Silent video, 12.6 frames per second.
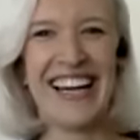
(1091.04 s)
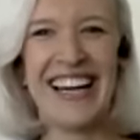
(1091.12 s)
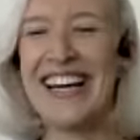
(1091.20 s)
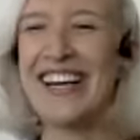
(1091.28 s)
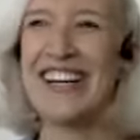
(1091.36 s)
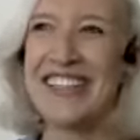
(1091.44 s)

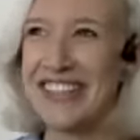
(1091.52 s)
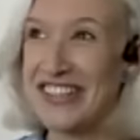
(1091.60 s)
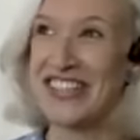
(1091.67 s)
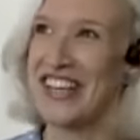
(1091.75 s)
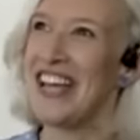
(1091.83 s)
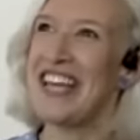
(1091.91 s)
Oh
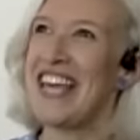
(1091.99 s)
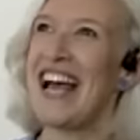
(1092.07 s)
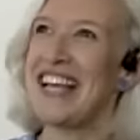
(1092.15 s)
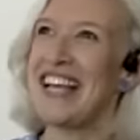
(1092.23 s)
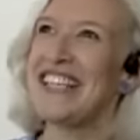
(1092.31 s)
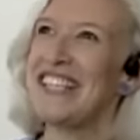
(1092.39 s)
gosh,
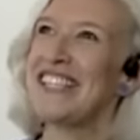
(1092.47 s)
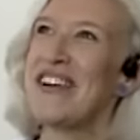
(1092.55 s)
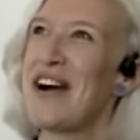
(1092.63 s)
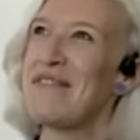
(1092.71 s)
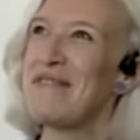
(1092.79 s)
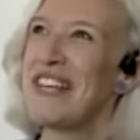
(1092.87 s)
yeah. So
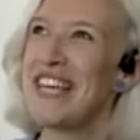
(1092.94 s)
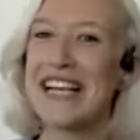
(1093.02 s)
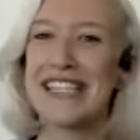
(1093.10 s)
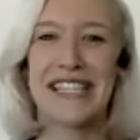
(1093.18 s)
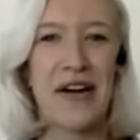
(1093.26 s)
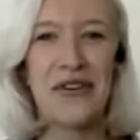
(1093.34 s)

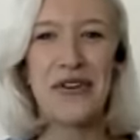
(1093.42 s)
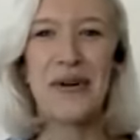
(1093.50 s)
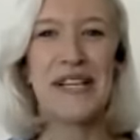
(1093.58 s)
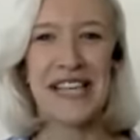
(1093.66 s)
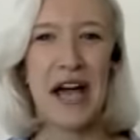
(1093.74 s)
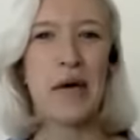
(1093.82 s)
yes, I would
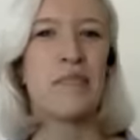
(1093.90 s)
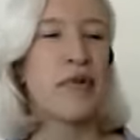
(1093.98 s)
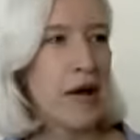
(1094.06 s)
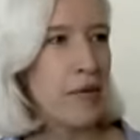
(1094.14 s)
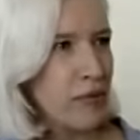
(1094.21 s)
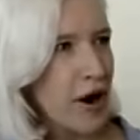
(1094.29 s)
always say I'm
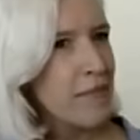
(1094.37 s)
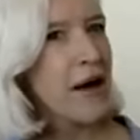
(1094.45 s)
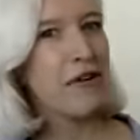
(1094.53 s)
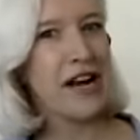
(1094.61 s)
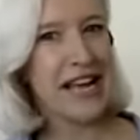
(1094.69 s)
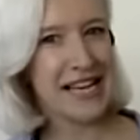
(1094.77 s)

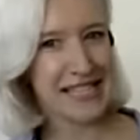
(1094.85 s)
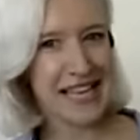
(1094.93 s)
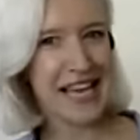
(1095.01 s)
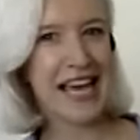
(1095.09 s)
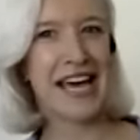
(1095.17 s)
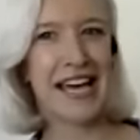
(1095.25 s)
primarily a
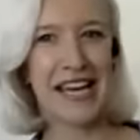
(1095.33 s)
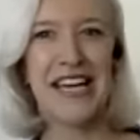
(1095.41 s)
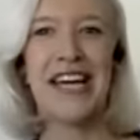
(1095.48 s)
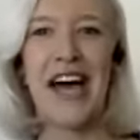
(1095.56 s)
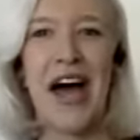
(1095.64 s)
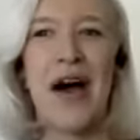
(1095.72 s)
singer,
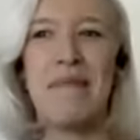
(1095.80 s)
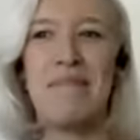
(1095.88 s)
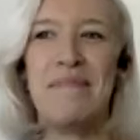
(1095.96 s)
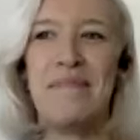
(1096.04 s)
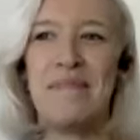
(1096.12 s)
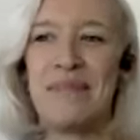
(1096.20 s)

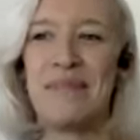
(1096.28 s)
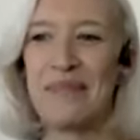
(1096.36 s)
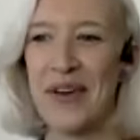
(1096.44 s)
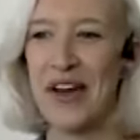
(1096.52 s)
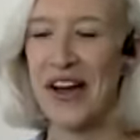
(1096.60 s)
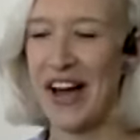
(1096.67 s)

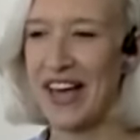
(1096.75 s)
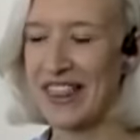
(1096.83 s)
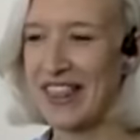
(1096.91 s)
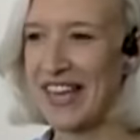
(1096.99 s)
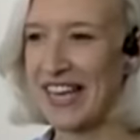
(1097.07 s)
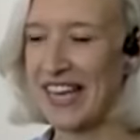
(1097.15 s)
but I
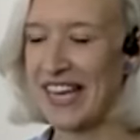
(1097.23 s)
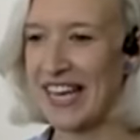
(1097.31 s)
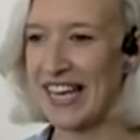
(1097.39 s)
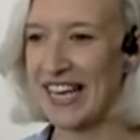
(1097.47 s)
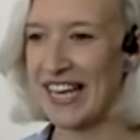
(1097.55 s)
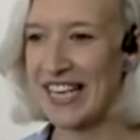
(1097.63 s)
think
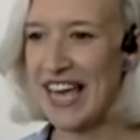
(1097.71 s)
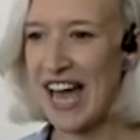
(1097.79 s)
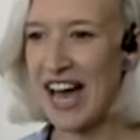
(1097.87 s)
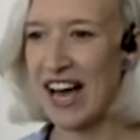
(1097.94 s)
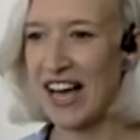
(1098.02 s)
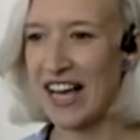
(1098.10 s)

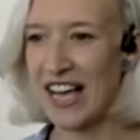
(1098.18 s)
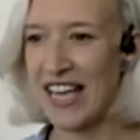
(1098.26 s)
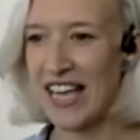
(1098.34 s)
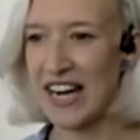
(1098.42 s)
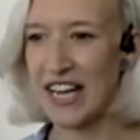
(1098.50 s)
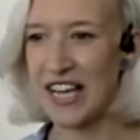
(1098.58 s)

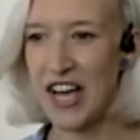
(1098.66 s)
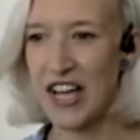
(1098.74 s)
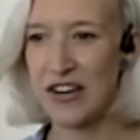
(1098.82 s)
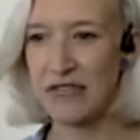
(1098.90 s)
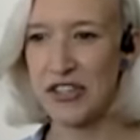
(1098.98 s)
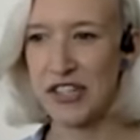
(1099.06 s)
again, I
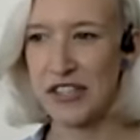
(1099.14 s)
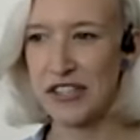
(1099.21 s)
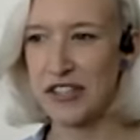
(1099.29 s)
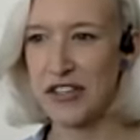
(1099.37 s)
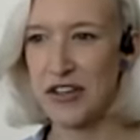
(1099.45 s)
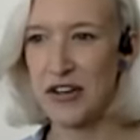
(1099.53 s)
kind of
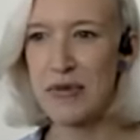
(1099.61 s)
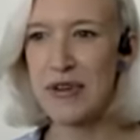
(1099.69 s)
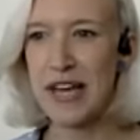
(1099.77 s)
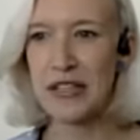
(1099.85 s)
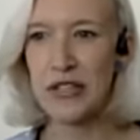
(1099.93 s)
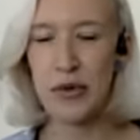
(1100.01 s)
just you
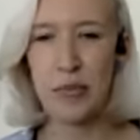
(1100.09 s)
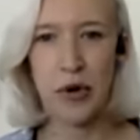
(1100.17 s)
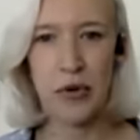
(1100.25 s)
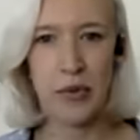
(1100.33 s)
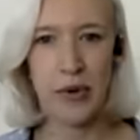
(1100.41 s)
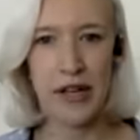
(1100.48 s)
get to a
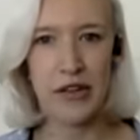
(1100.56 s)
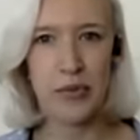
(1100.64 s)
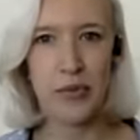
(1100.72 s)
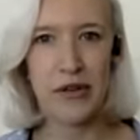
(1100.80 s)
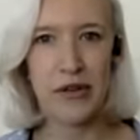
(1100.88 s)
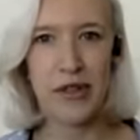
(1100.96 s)
point when
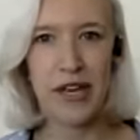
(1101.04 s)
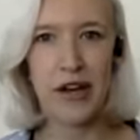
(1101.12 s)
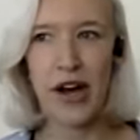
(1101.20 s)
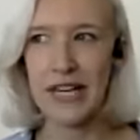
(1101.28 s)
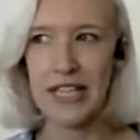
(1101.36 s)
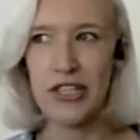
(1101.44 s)
you think
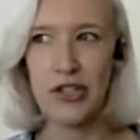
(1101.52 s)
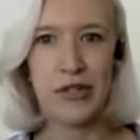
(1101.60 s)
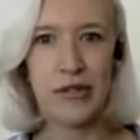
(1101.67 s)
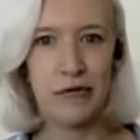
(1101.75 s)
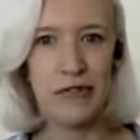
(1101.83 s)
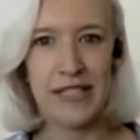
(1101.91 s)
I need to do
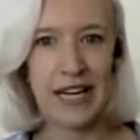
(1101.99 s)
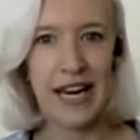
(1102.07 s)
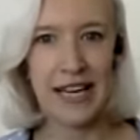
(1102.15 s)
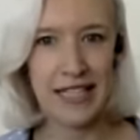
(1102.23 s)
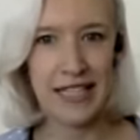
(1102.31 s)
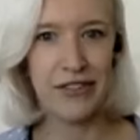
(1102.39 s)
some physical
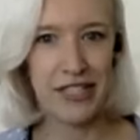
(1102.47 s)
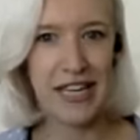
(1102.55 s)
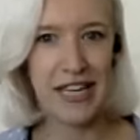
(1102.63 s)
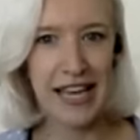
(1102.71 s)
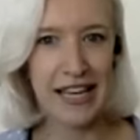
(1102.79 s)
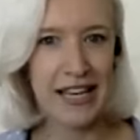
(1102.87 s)

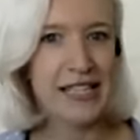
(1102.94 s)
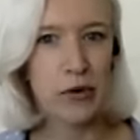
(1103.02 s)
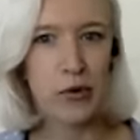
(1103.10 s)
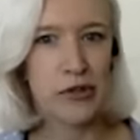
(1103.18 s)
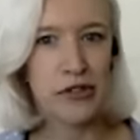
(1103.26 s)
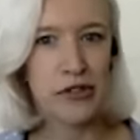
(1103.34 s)
activity, because I
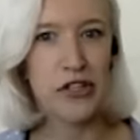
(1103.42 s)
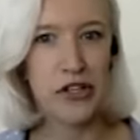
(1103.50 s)
wasn't